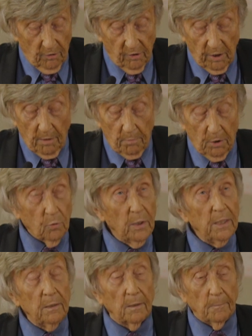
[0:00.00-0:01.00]
So
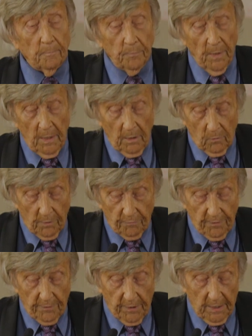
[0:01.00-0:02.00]
between them,
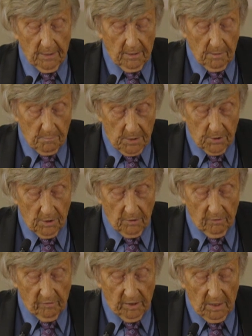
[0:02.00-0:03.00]
Griffith and Commissioner
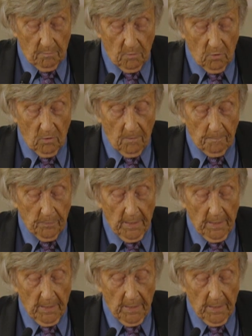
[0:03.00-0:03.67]
Seymour